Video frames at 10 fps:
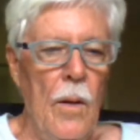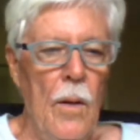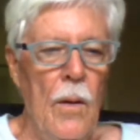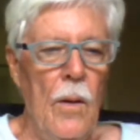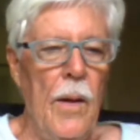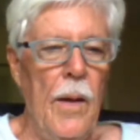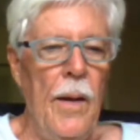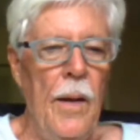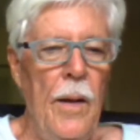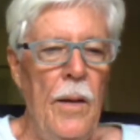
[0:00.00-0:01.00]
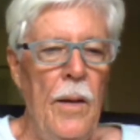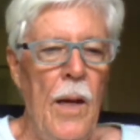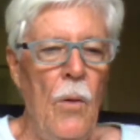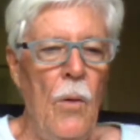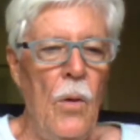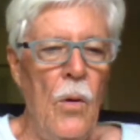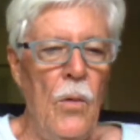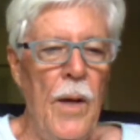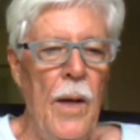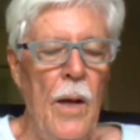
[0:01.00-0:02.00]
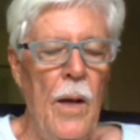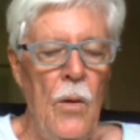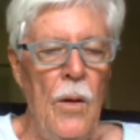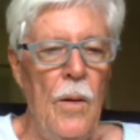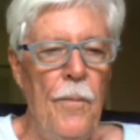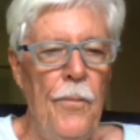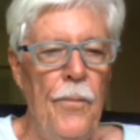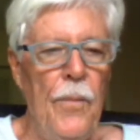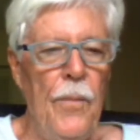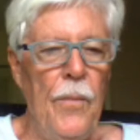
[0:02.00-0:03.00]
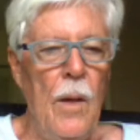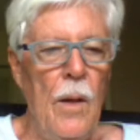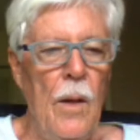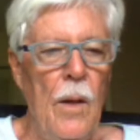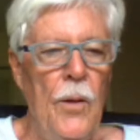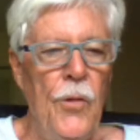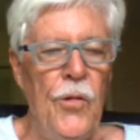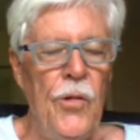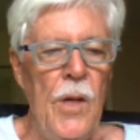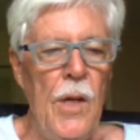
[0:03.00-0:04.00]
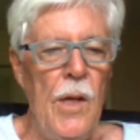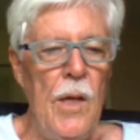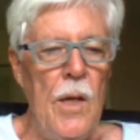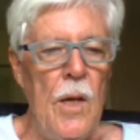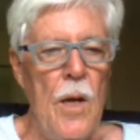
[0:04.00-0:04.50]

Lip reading: Okay. Now we'll go down and see.